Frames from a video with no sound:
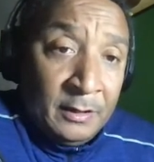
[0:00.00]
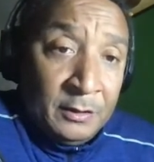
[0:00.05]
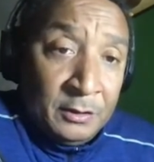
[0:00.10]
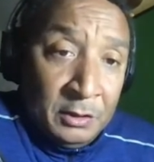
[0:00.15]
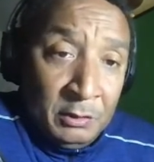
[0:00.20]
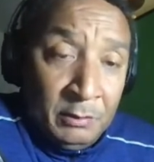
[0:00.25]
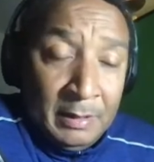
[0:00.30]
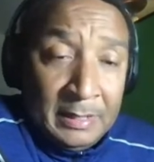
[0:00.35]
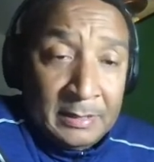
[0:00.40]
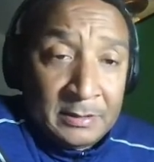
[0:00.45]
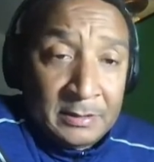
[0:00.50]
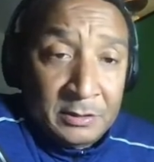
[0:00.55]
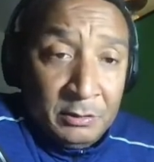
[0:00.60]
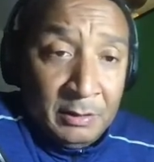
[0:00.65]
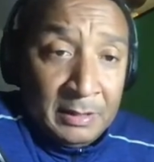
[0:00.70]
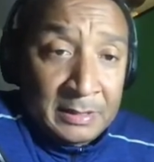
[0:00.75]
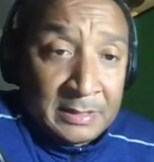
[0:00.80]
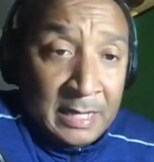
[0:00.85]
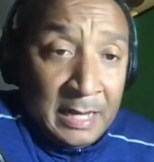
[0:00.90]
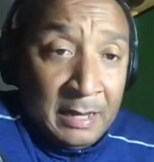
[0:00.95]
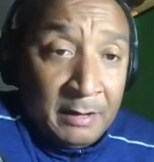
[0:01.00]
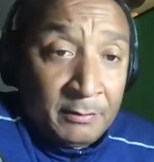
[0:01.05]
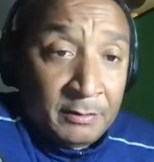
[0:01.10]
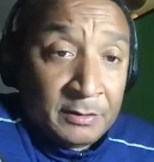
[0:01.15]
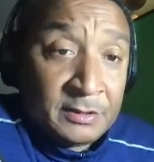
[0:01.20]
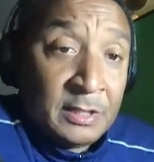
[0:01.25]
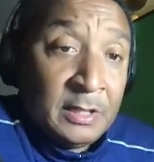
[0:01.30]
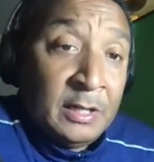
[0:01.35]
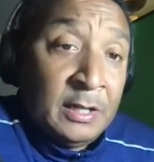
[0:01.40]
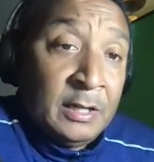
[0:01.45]
U.S.
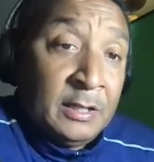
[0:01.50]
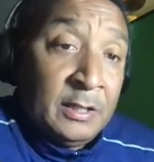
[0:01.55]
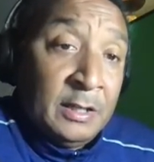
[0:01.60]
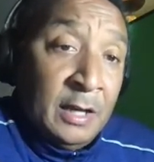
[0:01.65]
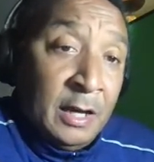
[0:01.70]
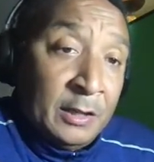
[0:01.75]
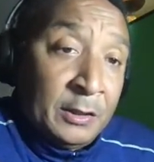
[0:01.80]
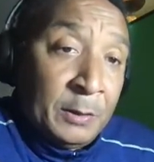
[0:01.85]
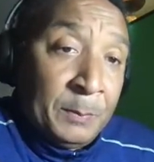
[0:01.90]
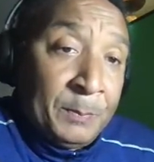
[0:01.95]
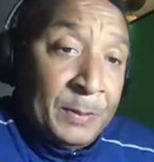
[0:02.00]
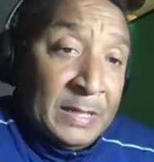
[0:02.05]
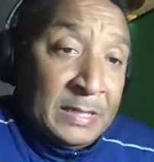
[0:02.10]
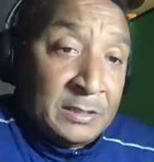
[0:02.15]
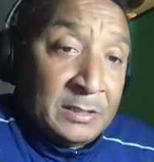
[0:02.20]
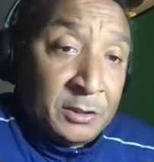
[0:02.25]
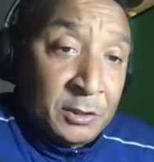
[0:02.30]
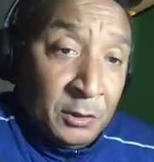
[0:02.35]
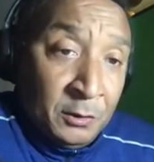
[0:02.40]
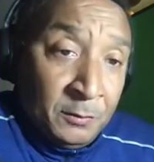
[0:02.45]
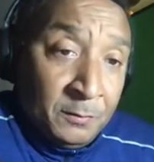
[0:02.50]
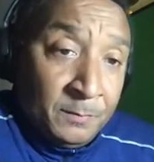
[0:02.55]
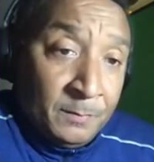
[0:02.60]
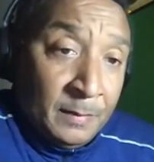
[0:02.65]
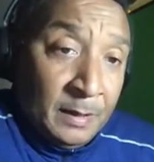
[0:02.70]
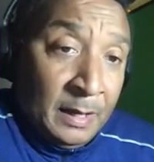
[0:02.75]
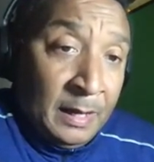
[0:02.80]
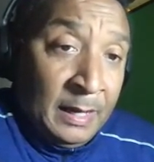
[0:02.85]
Congress. The other piece too,